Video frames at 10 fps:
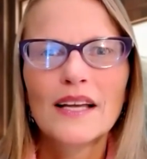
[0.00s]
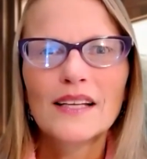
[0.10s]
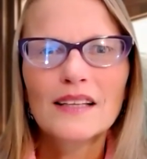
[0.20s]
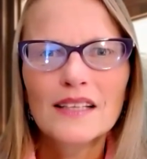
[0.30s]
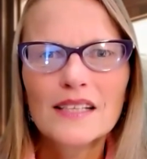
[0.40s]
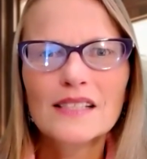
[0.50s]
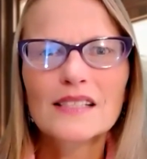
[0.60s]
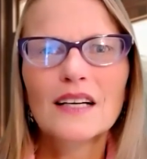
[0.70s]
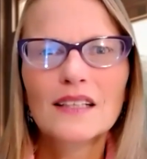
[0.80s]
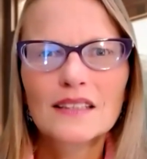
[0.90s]
And
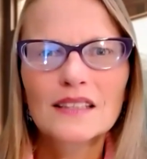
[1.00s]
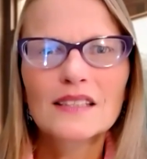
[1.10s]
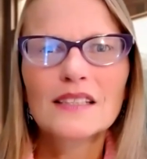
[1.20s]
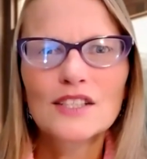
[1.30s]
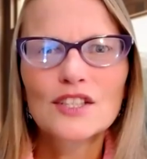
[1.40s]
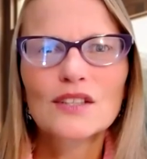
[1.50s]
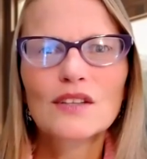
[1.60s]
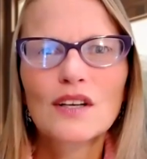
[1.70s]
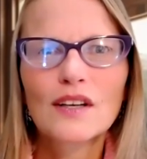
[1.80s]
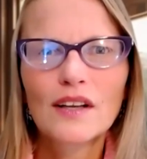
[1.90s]
this
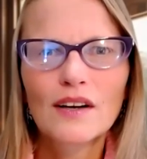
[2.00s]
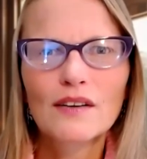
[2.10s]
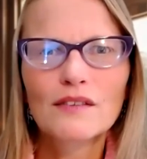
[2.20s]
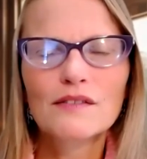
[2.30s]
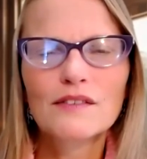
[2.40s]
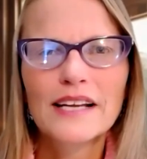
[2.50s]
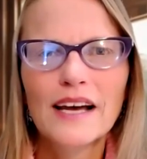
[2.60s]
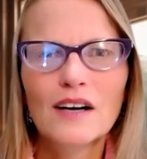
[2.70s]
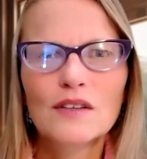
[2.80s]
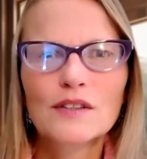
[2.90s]
unconditional love
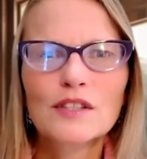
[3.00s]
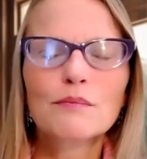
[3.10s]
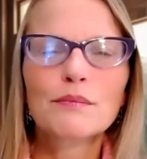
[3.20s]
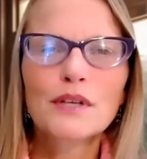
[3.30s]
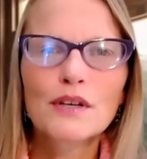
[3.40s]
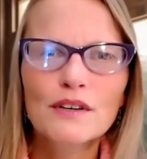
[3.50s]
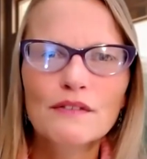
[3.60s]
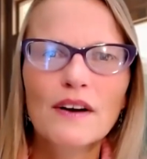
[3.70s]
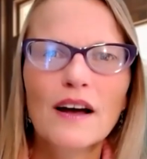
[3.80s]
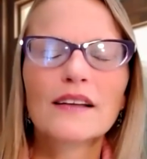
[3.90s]
now is
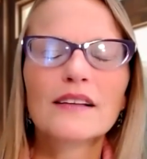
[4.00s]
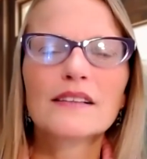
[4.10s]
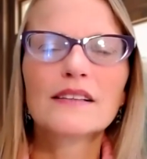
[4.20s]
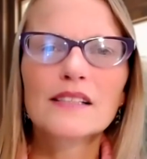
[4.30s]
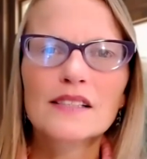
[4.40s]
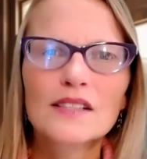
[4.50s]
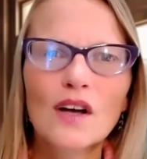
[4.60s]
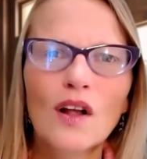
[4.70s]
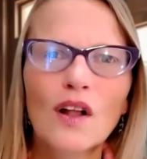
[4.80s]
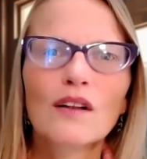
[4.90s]
purifying,
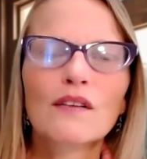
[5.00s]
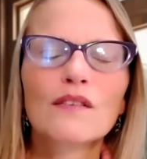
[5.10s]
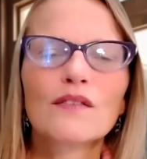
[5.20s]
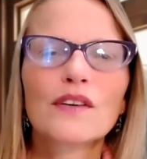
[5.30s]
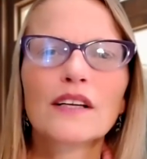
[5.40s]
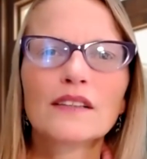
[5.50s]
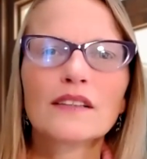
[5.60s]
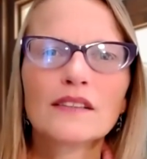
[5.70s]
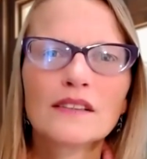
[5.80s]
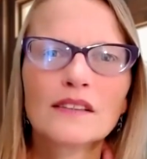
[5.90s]
dissolving,